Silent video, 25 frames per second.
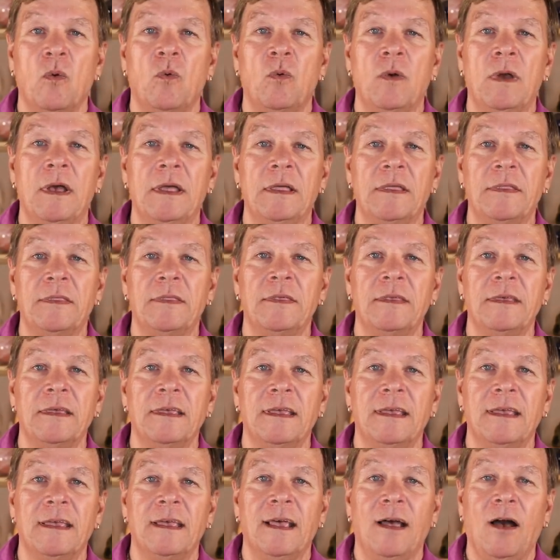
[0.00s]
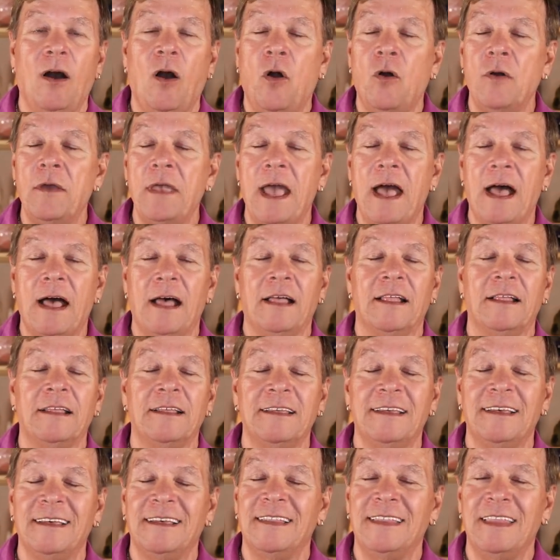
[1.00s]
with, oh yeah,
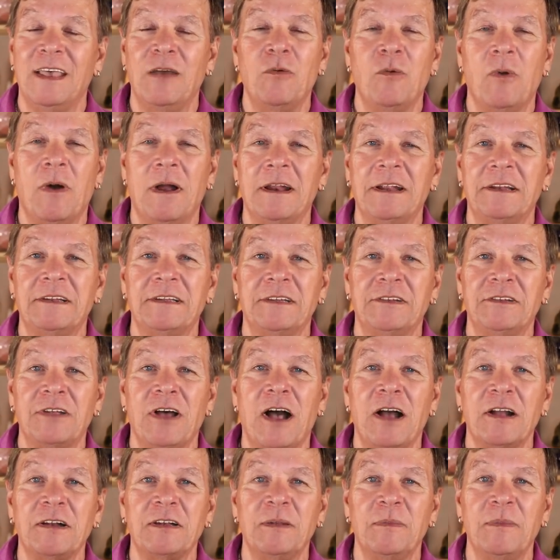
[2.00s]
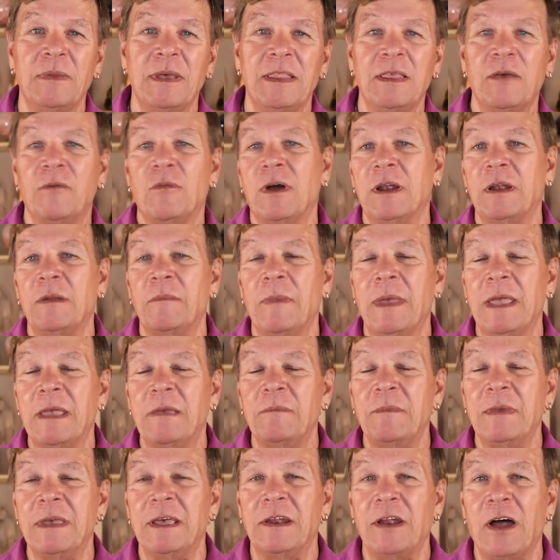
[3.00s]
they wanted to talk to me, they wanted to
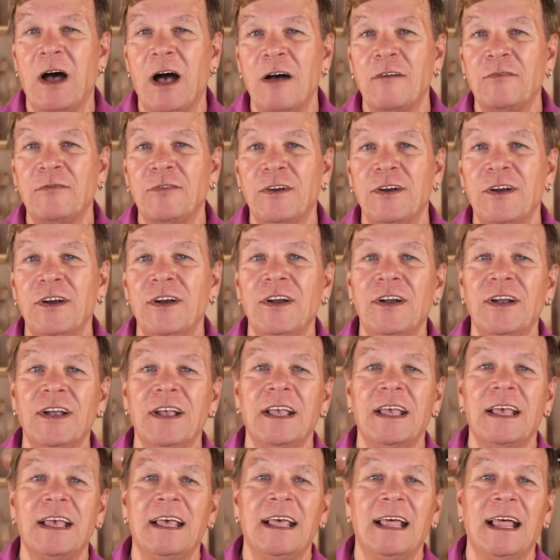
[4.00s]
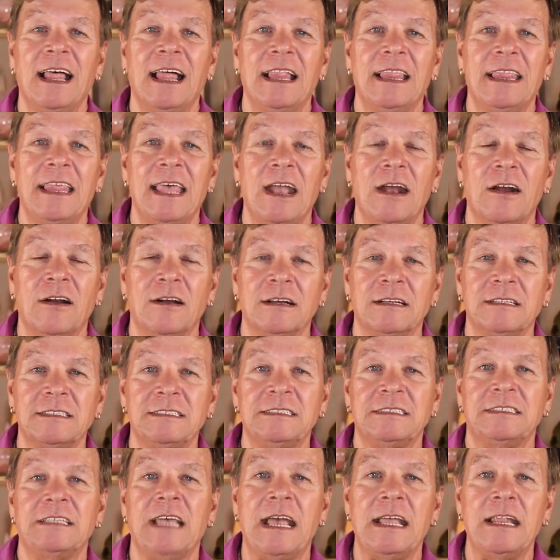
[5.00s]
make me an offer, they are
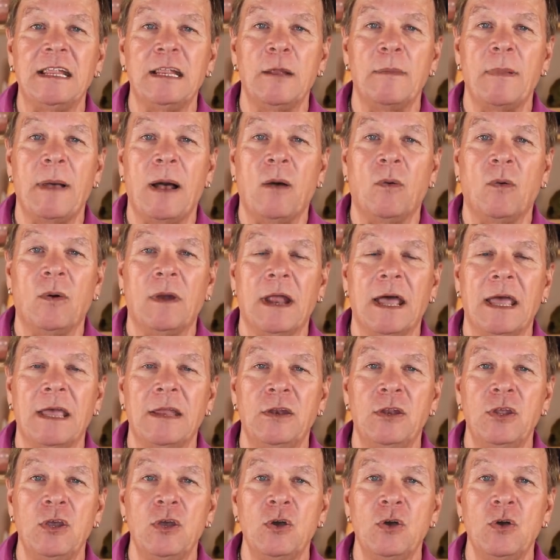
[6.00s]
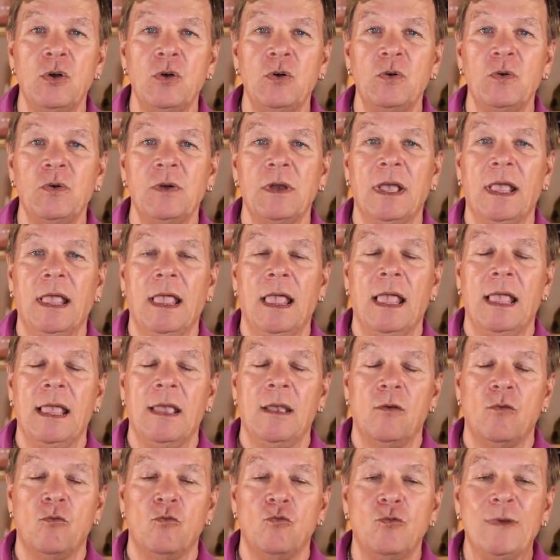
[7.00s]
excited about what I do.
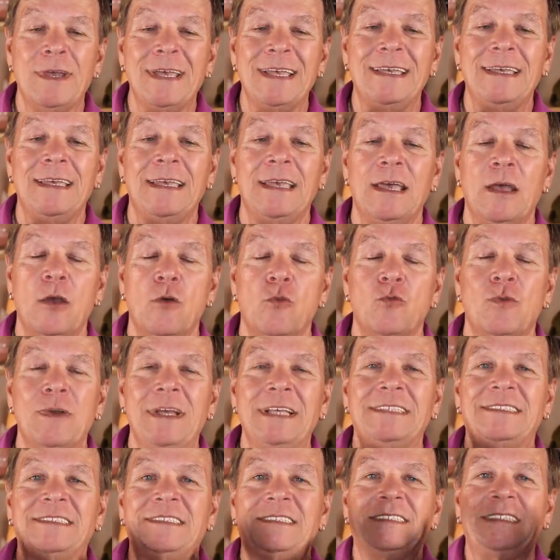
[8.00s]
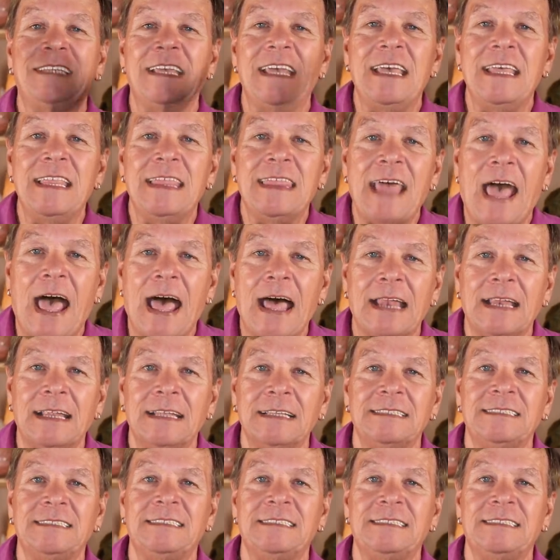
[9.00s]
Re, see that